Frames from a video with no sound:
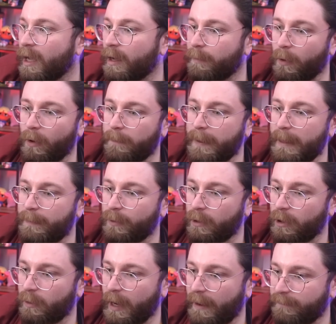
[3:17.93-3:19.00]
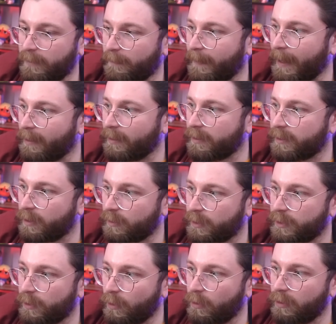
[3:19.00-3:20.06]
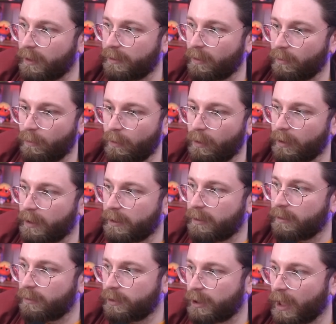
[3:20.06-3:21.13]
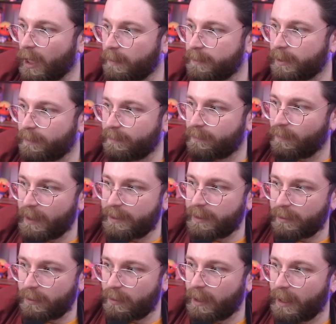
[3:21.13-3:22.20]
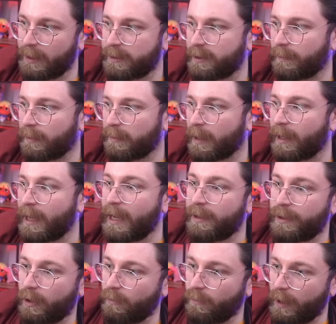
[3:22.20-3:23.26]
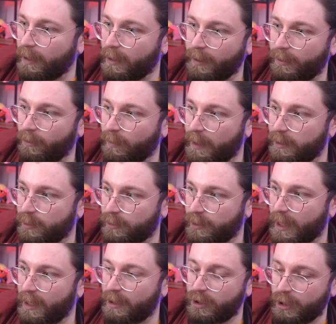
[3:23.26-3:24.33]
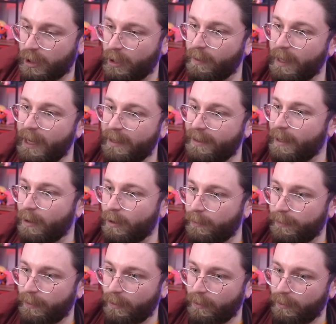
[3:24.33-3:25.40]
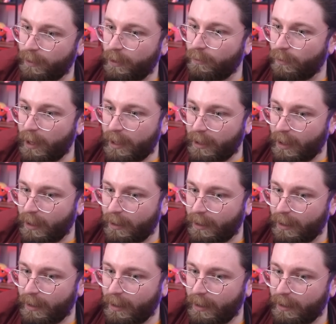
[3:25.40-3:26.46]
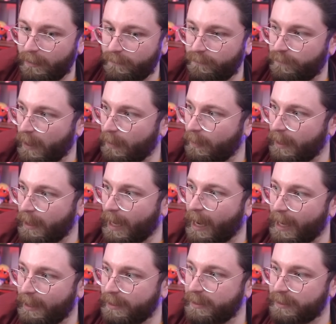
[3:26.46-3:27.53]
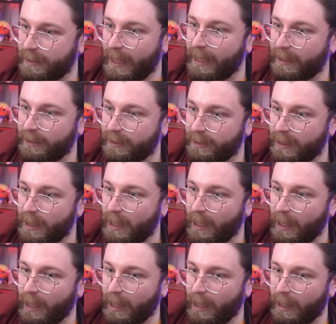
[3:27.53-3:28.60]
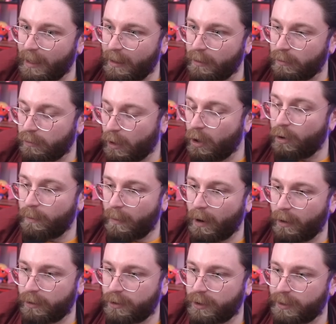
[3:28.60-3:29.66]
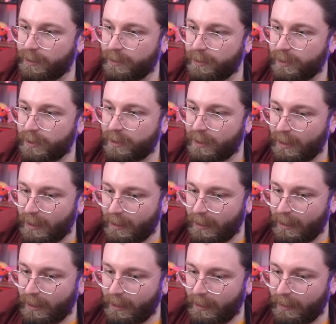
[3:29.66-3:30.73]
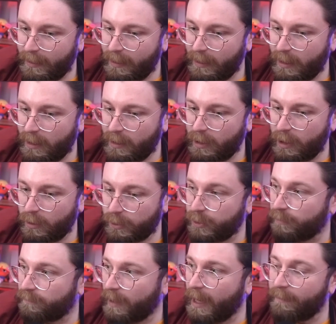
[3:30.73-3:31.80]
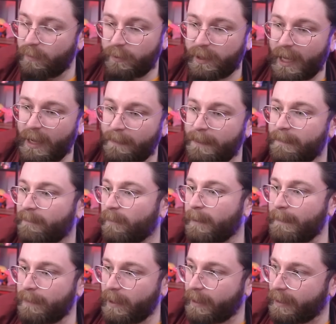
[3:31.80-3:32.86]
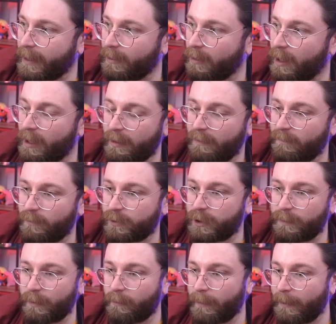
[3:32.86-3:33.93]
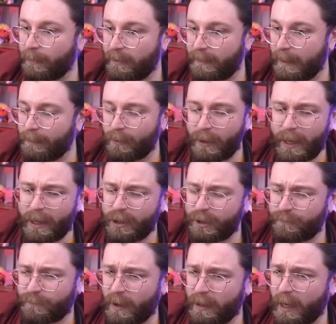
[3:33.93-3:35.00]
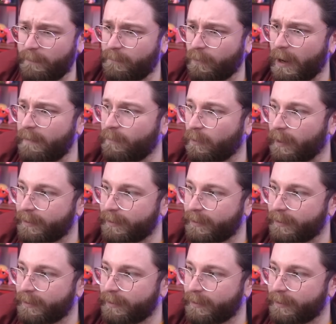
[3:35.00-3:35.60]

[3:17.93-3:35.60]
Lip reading: Poor people who have to balance their school and their work and two jobs and raising their kids and blah, blah, blah, they're running on the razor's edge, you know? They're running on a very high stakes, low margins, you know, survival game. For people like Elon, for super wealthy people, just fuck up forever.